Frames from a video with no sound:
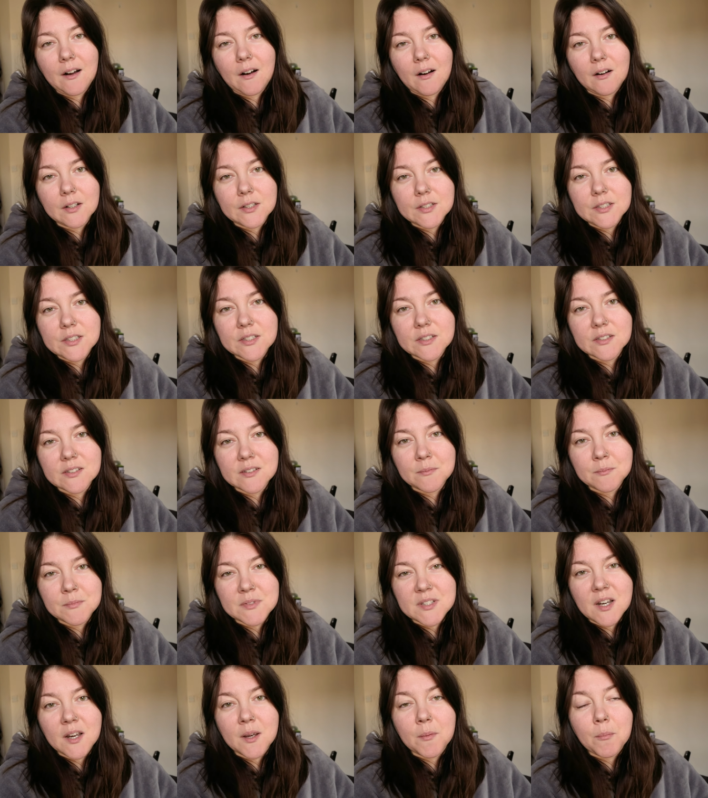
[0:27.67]
I took some
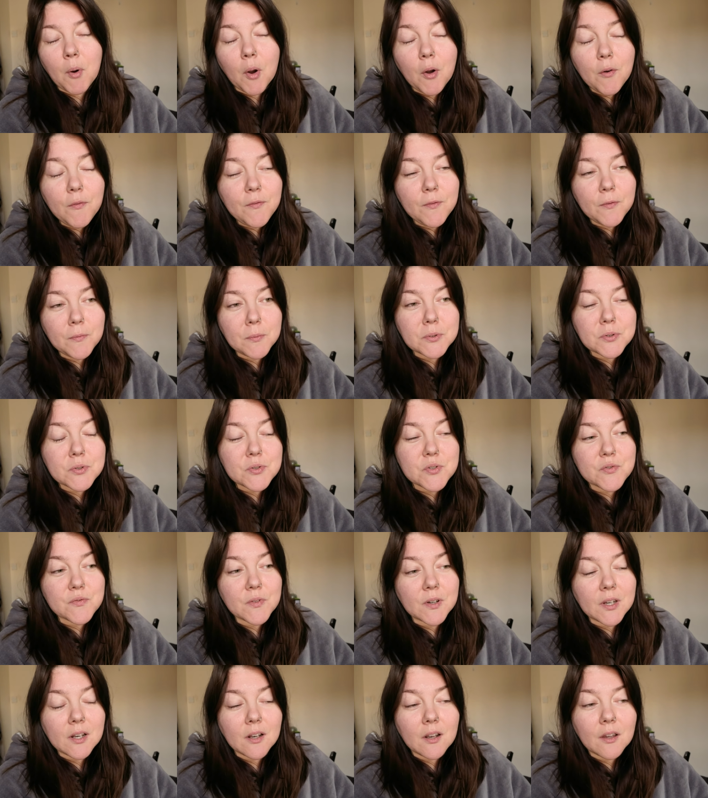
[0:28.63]
time off, which was
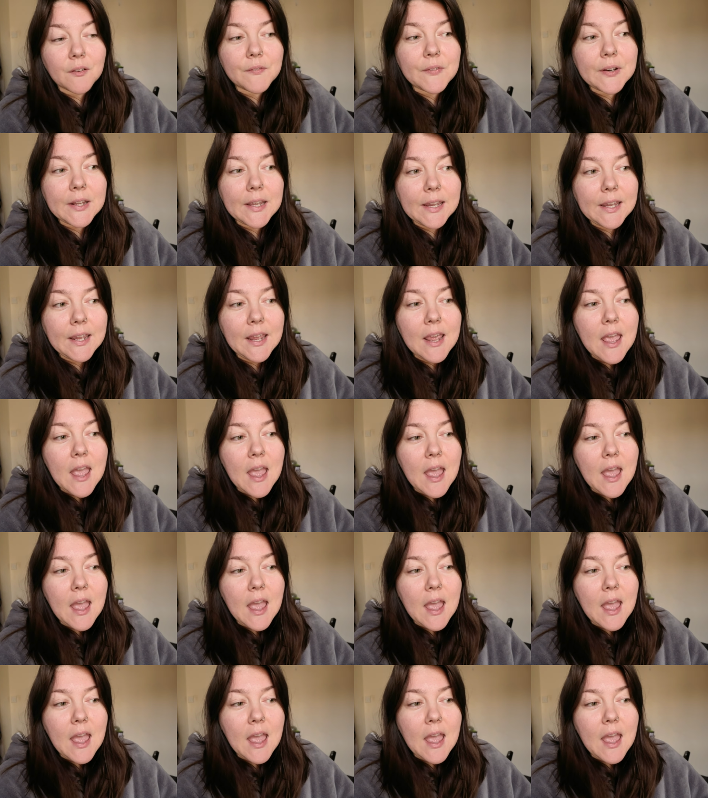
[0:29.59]
really lovely,